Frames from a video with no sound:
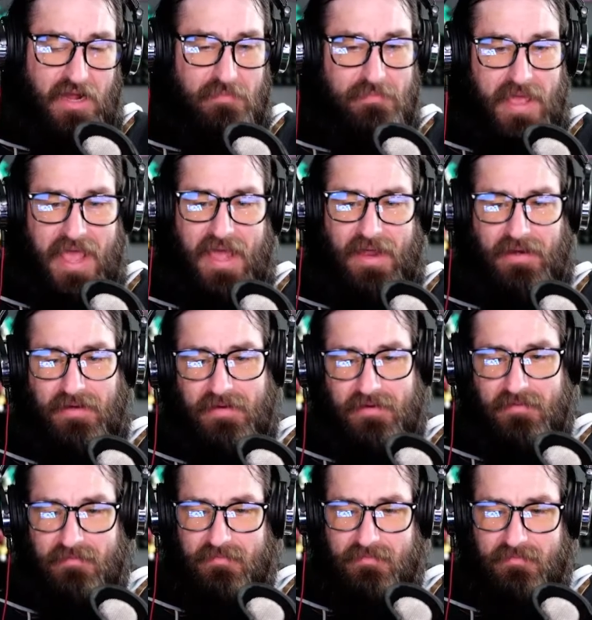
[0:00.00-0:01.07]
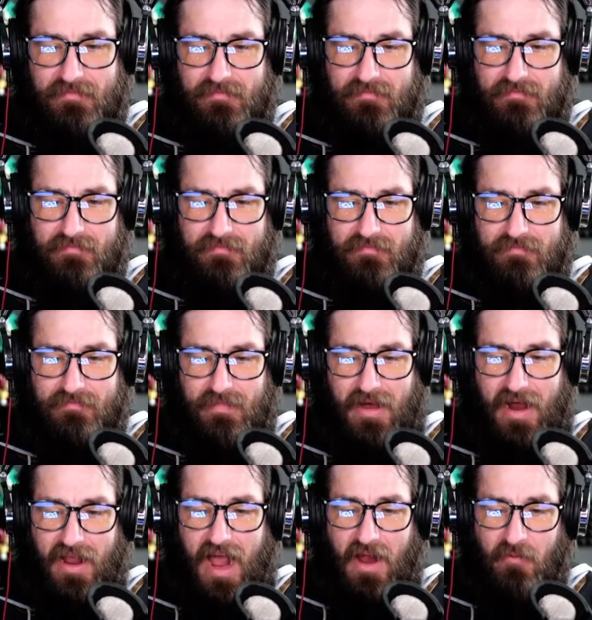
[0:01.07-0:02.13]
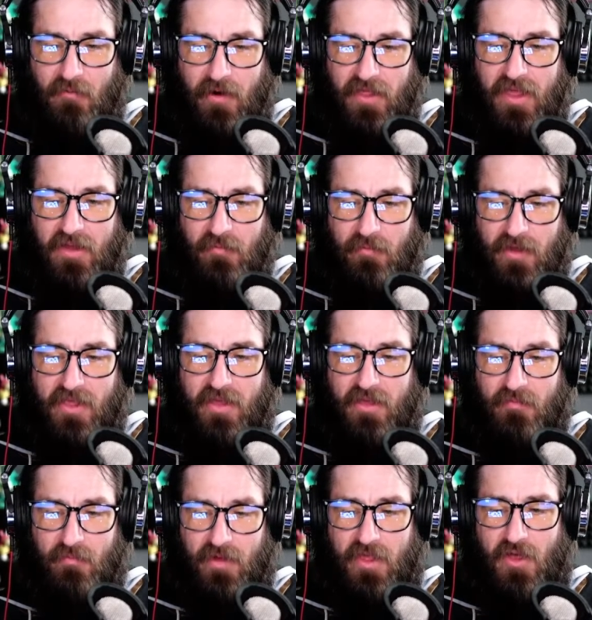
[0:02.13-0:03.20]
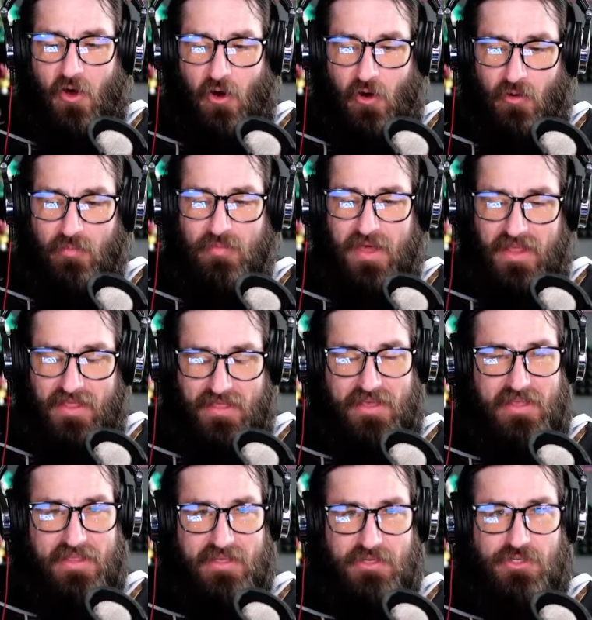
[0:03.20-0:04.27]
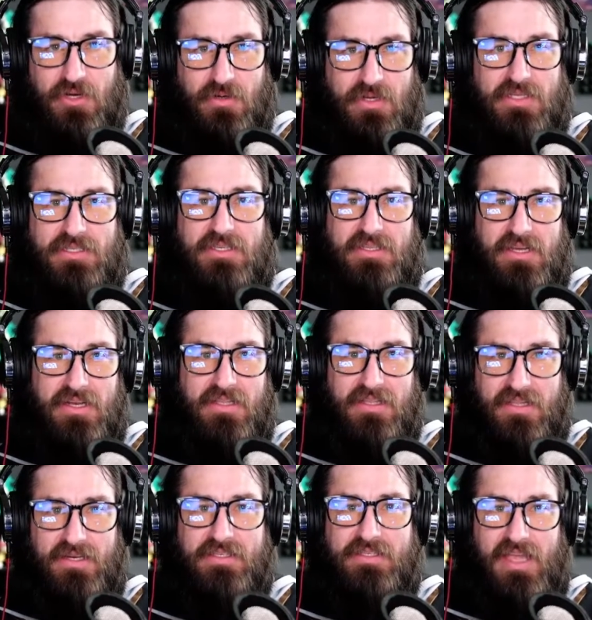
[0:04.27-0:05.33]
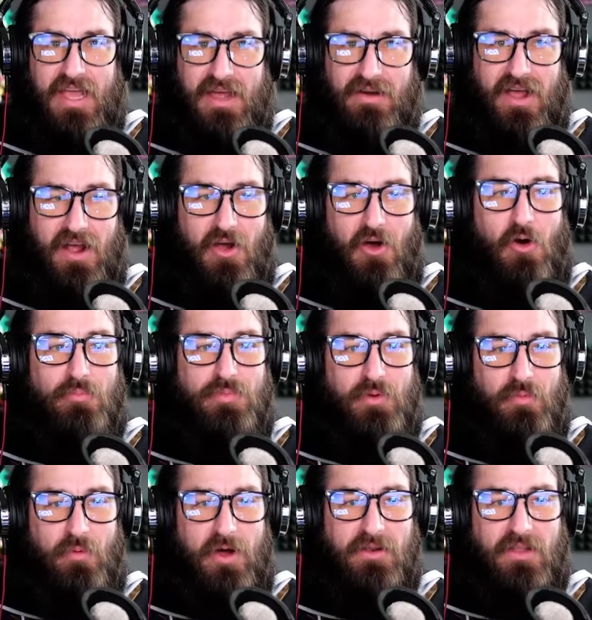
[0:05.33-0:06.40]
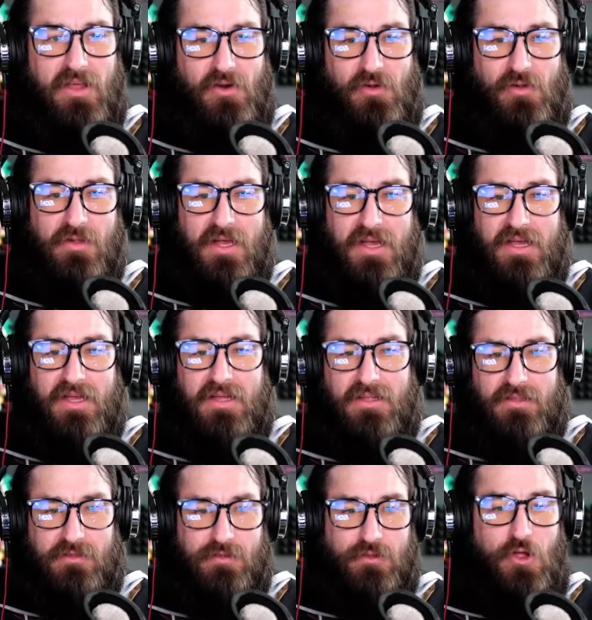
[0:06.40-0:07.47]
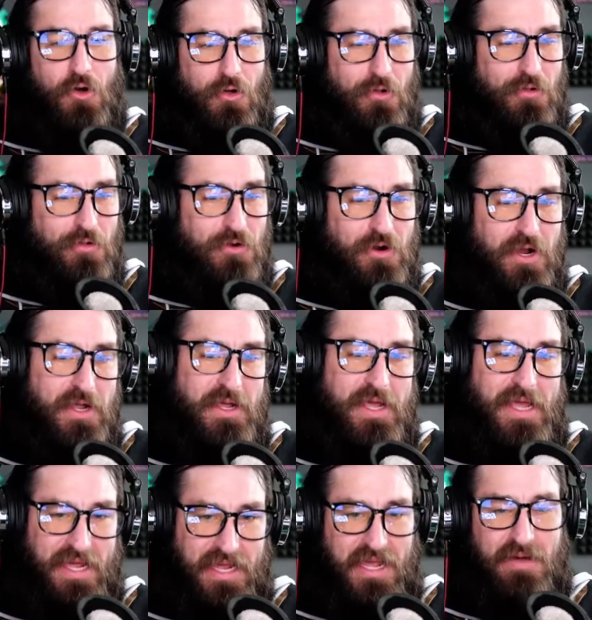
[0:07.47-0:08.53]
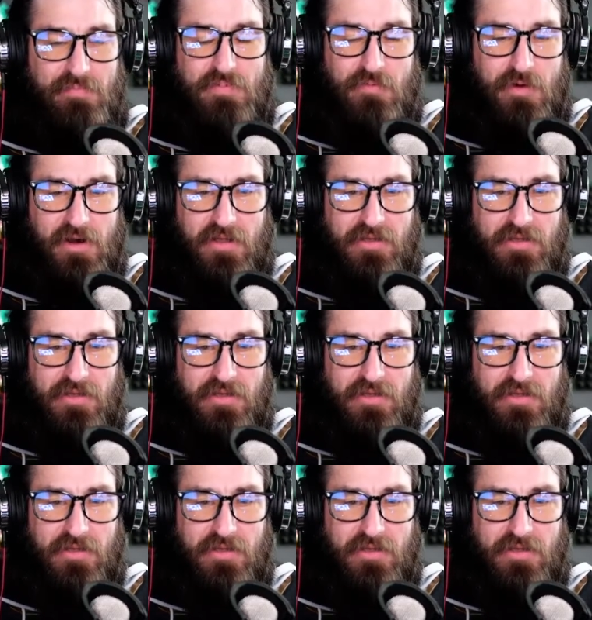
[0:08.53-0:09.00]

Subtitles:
Man, I really, really, really hope that the show doesn't let us down. I hope the one little lull or hiccup we